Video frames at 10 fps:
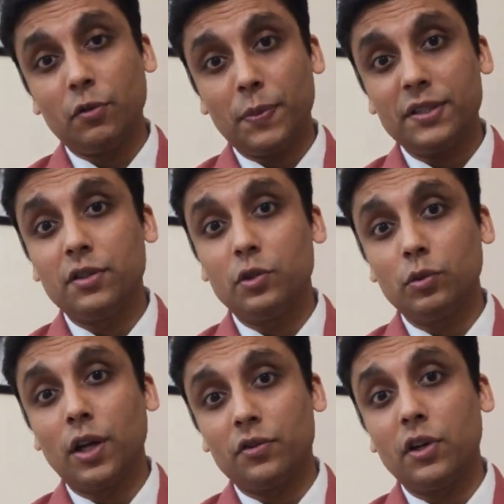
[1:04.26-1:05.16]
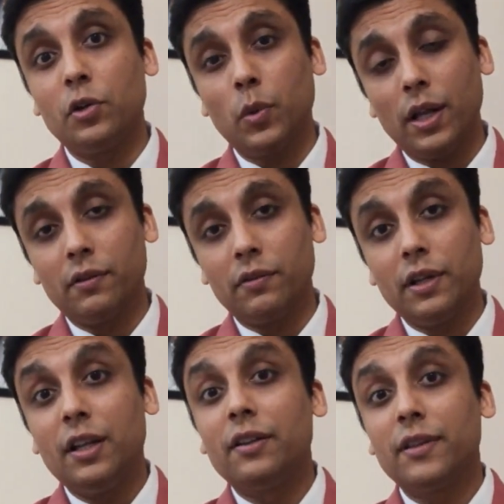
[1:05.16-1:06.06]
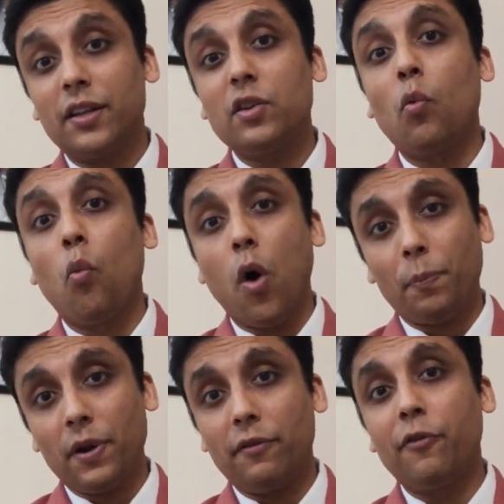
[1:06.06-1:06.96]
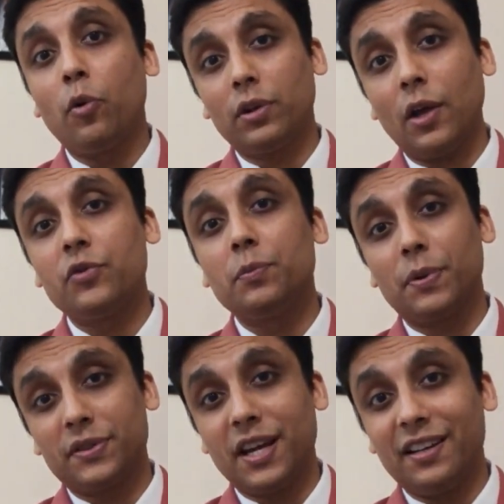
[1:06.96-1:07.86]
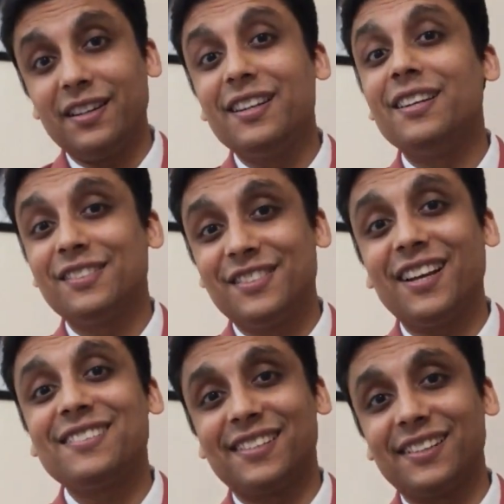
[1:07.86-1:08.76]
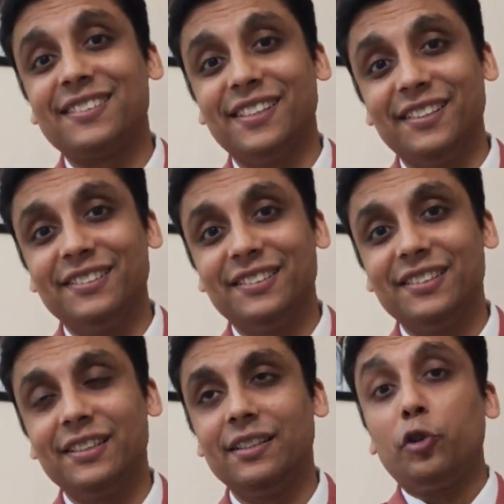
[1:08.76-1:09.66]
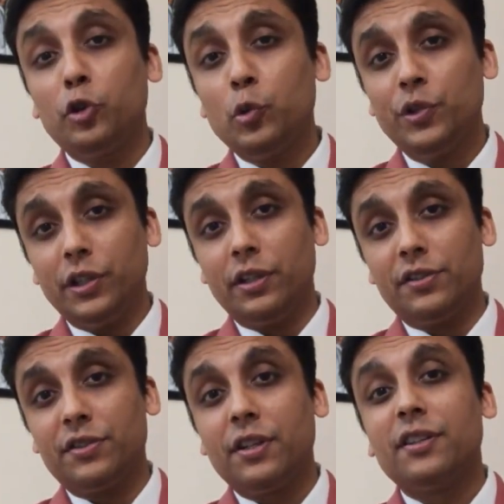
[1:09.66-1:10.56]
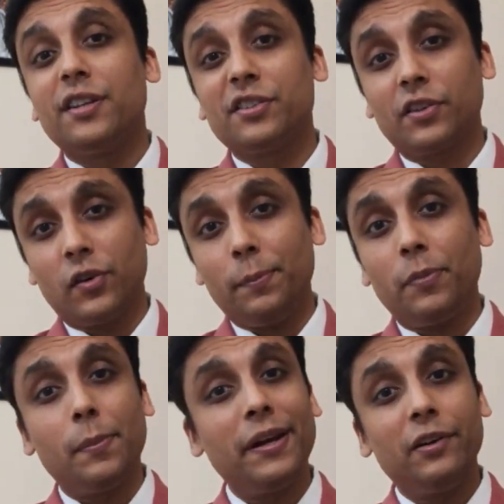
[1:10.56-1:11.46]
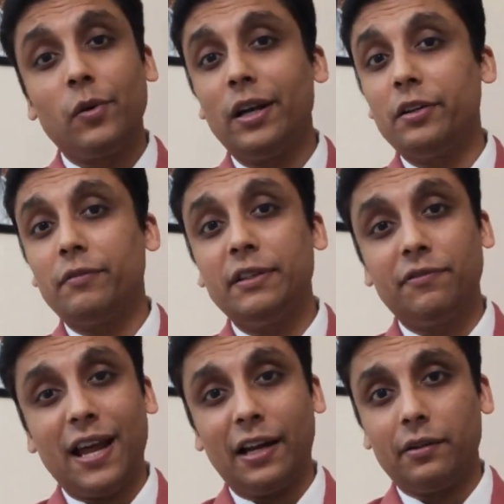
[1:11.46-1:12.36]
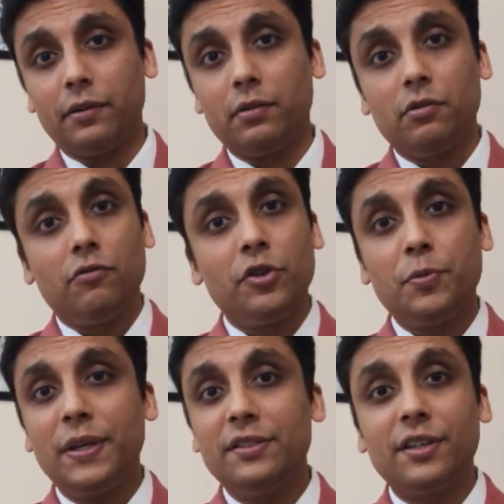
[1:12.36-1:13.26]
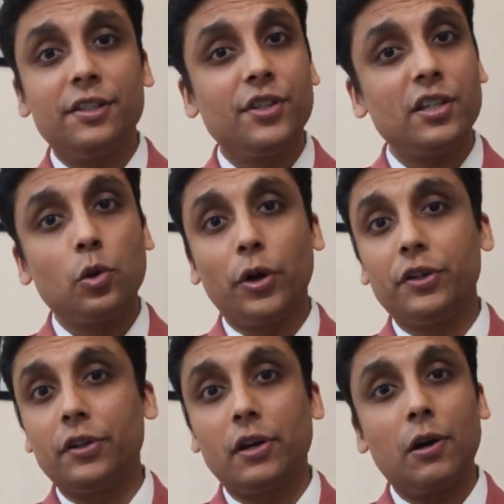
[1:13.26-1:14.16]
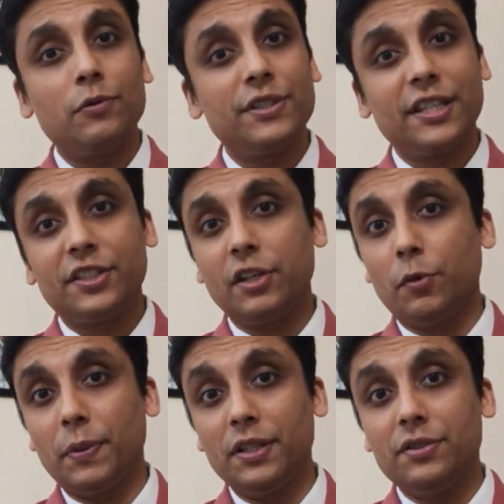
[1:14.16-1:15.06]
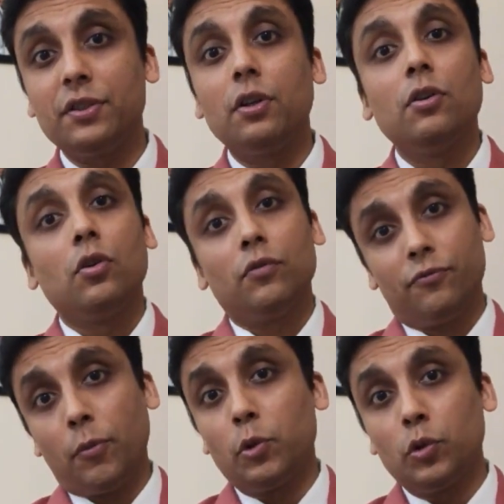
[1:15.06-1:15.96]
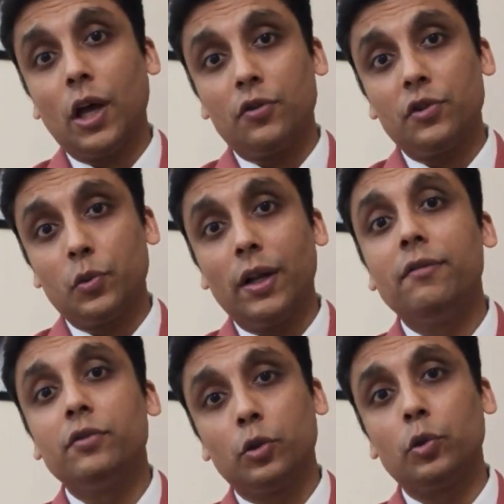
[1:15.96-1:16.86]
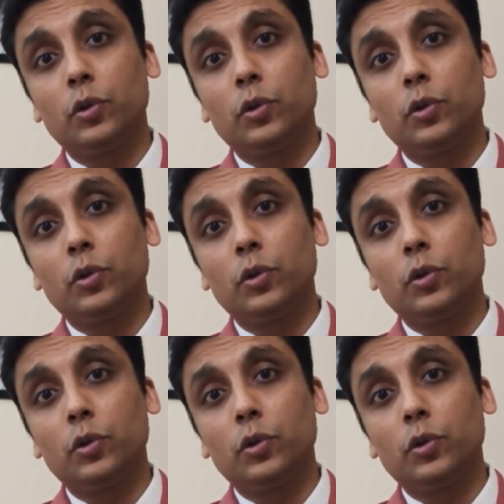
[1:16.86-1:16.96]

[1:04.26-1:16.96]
rupees in 2012. That's a whopping 4,000% in just 6 years. For 2 years, the script remained relatively flat, which means it just loitered around 60 rupees from 2012 to